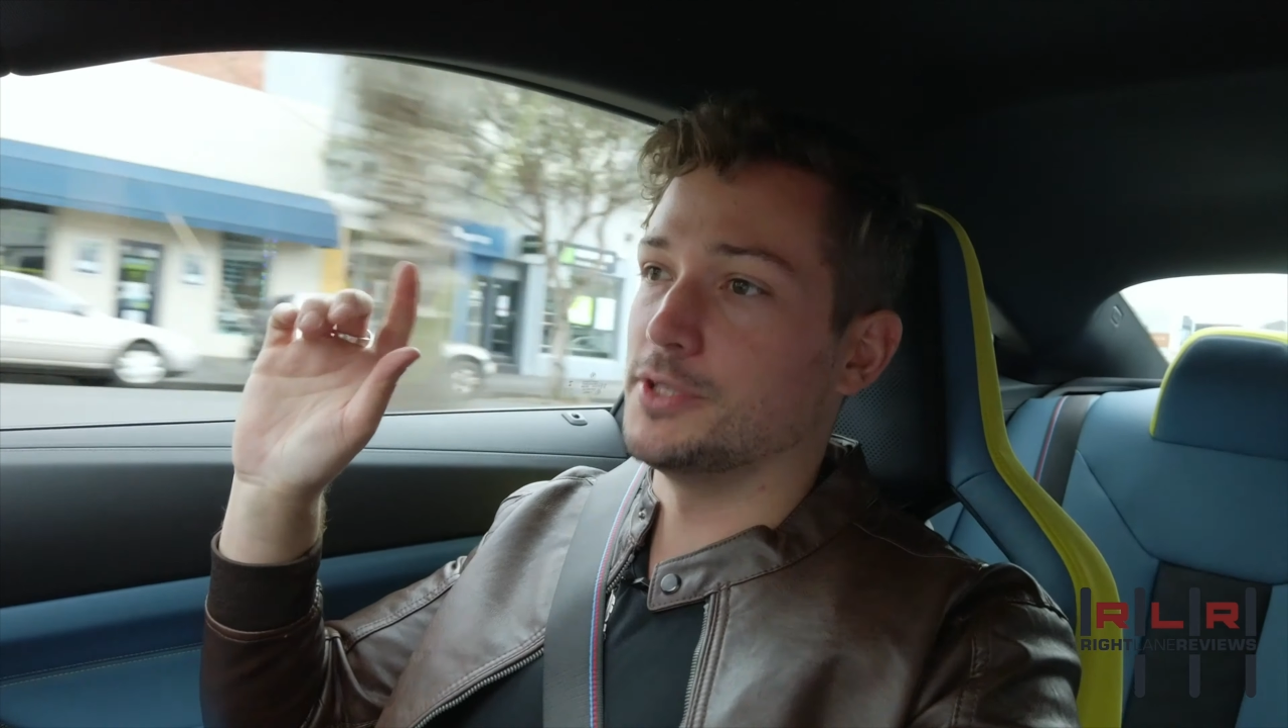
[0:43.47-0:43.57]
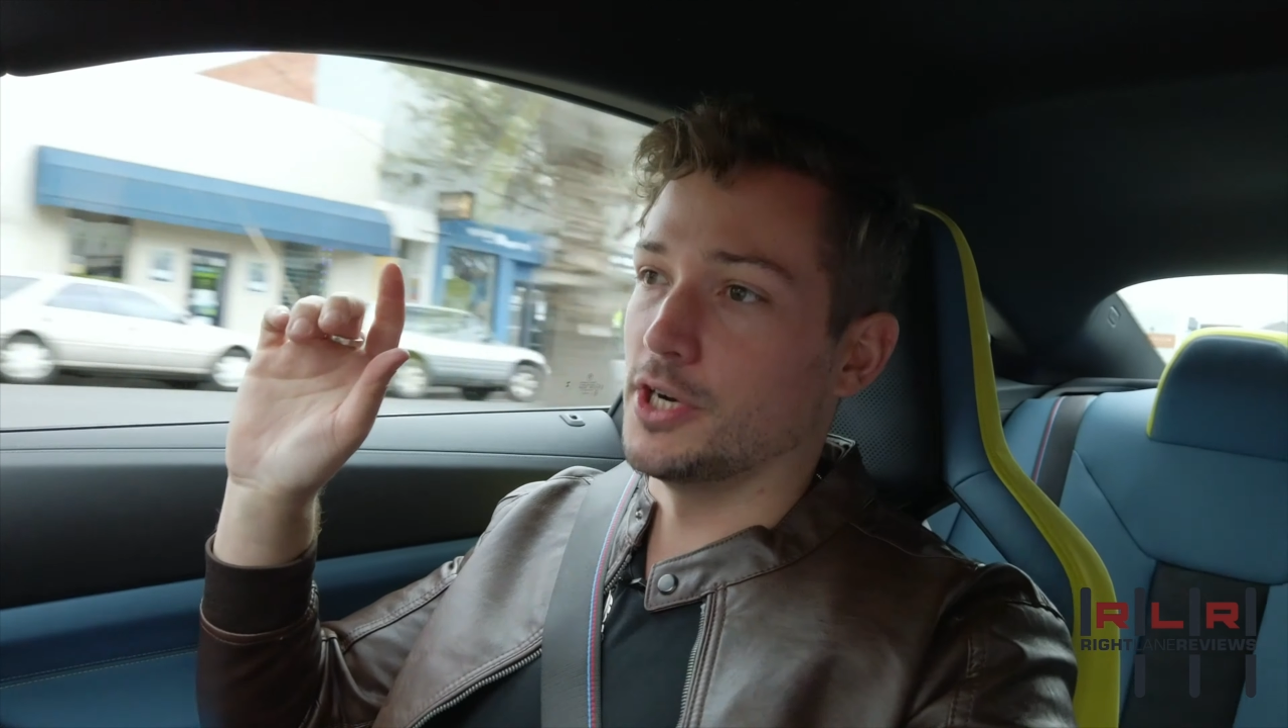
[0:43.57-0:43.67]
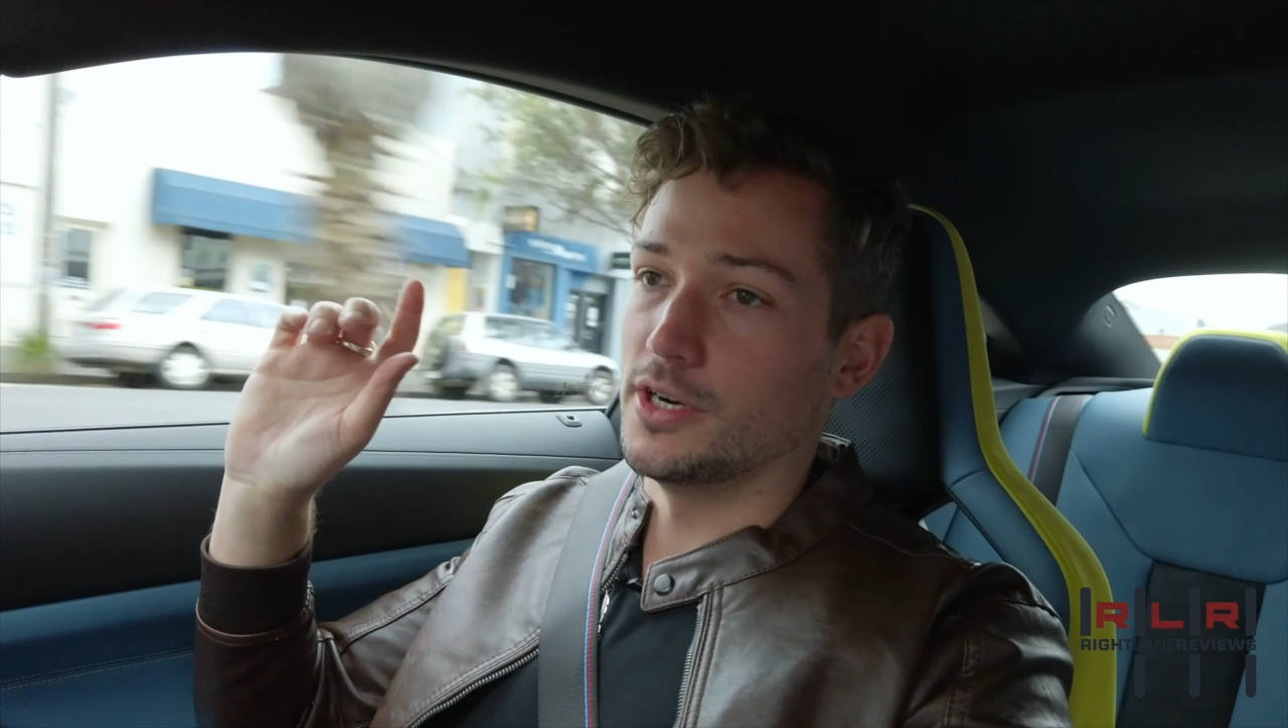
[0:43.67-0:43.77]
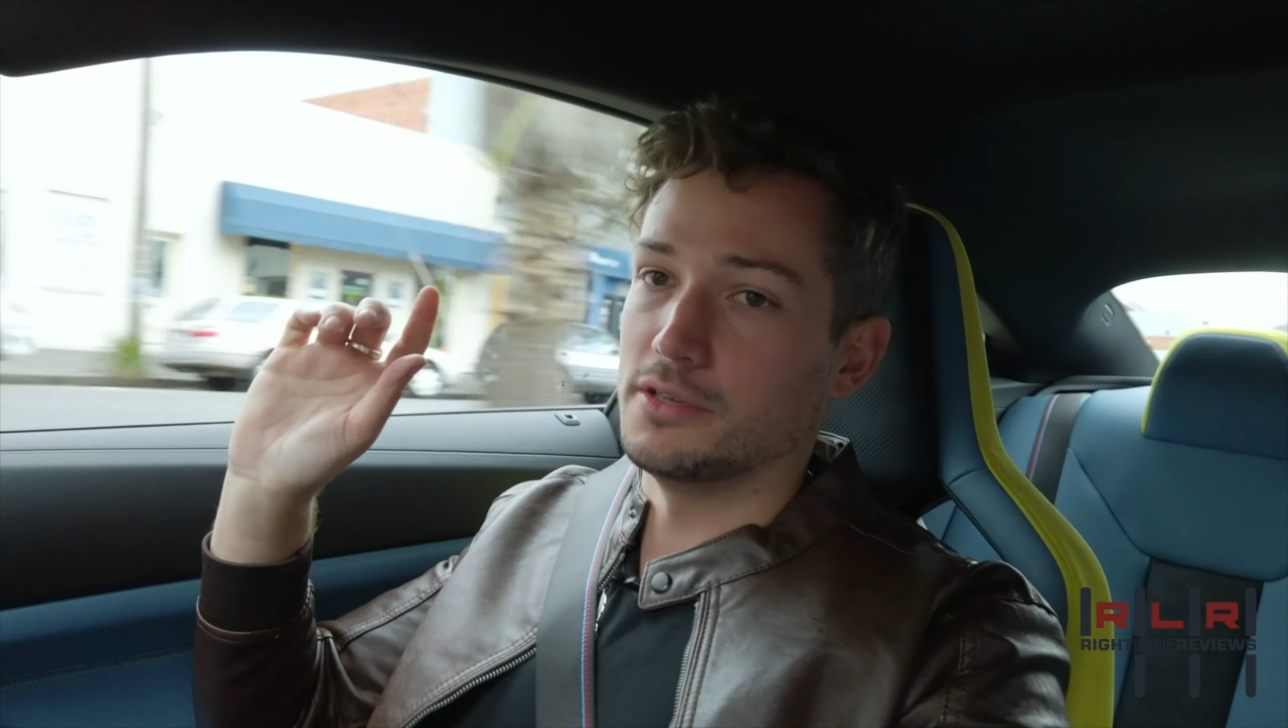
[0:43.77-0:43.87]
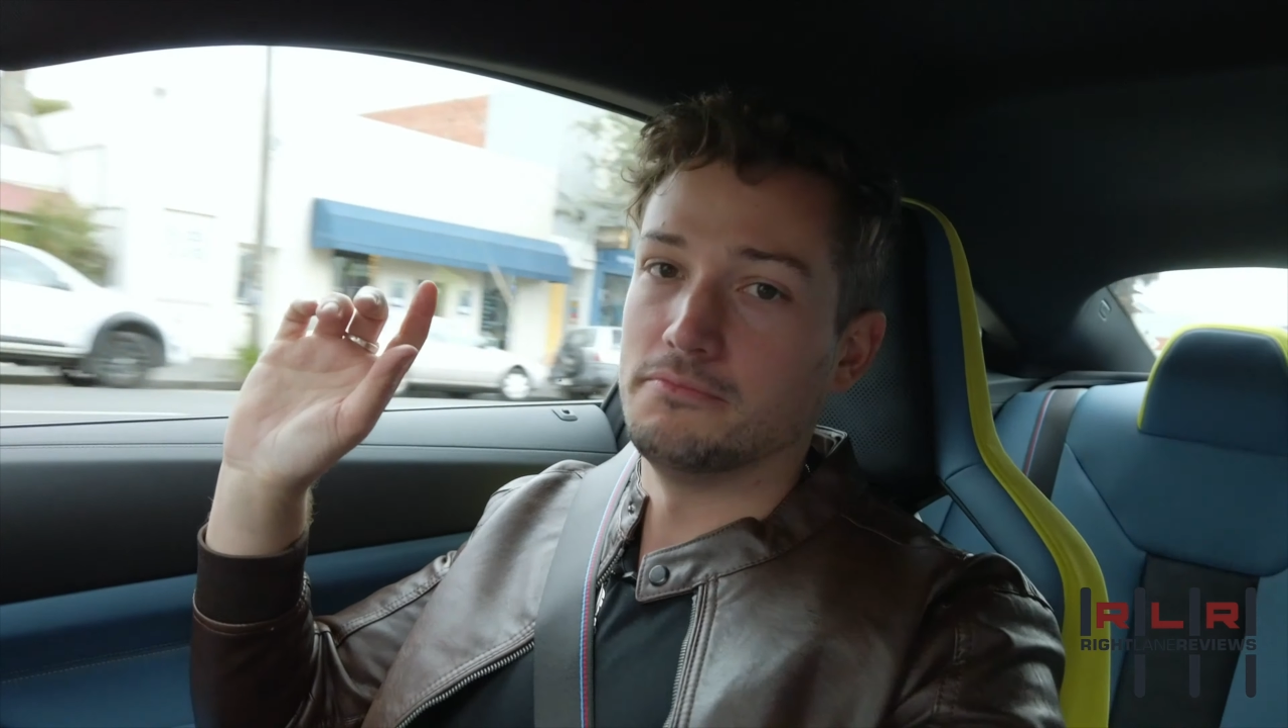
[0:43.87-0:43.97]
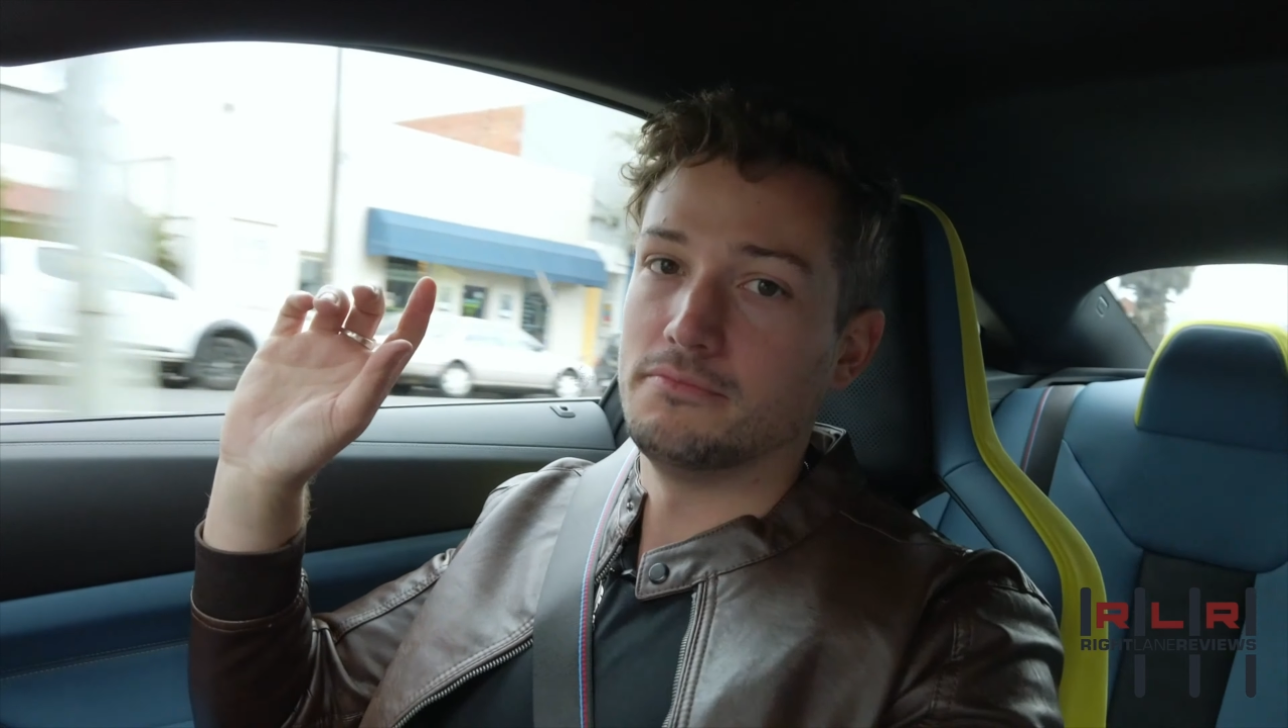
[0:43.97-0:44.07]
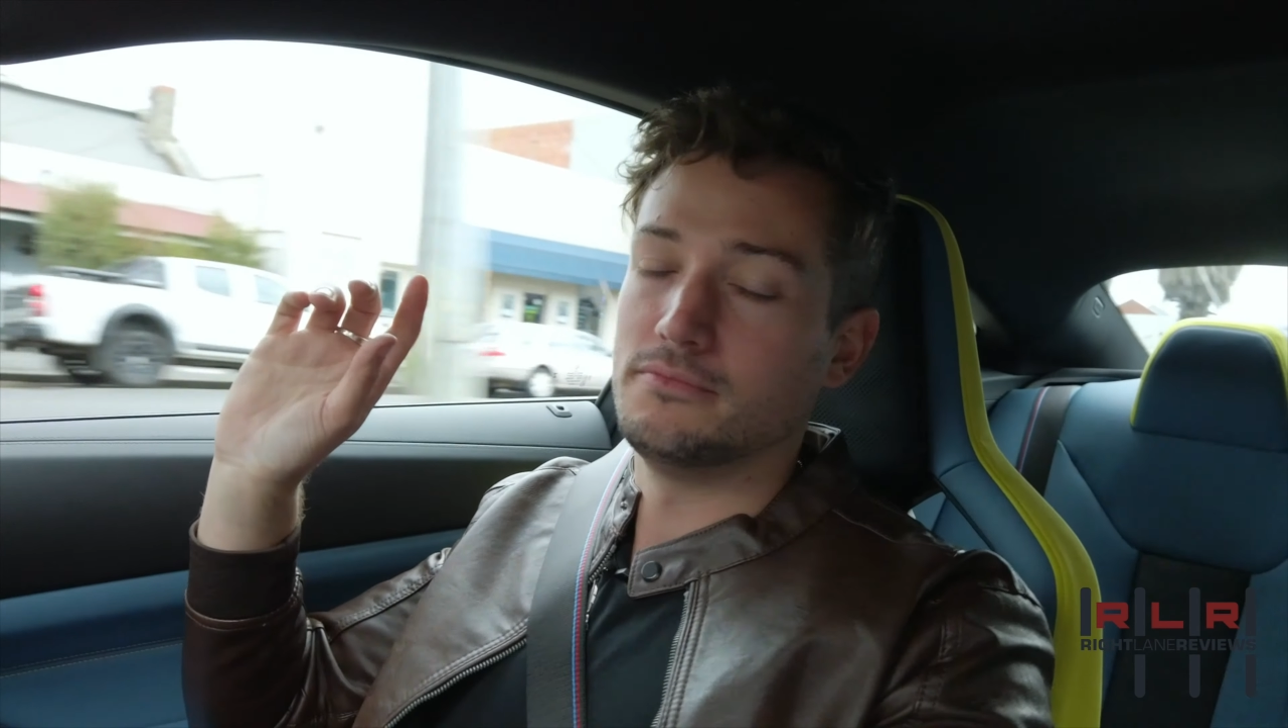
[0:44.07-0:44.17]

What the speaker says: turn,